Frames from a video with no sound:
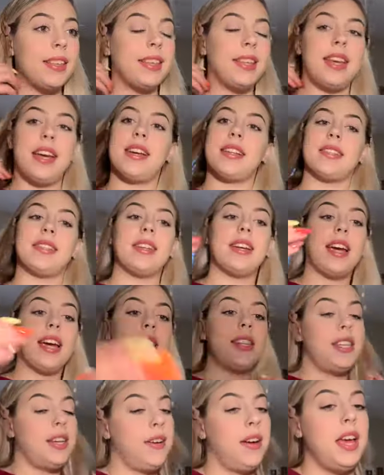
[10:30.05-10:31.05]
The last thing I
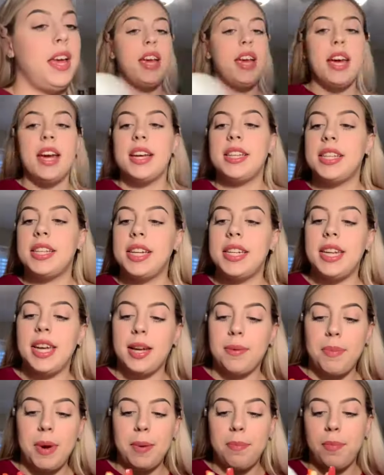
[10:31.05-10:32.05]
do is I take
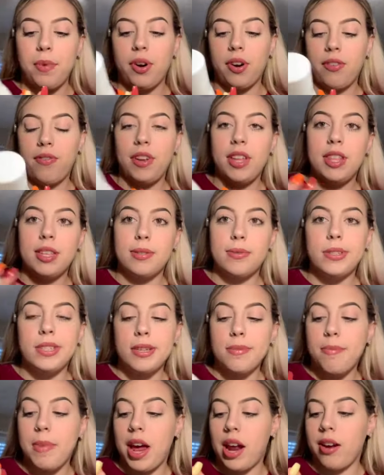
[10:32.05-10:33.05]
my Morphe. This one's a
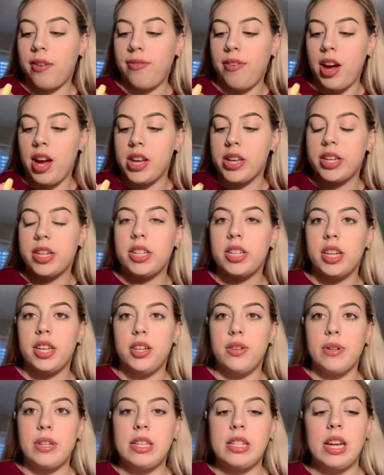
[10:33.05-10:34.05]
mattifying
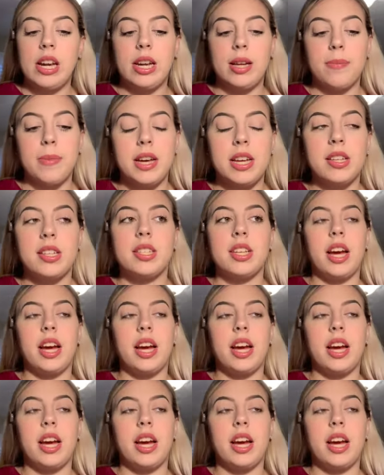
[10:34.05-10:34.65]
continuous setting mist.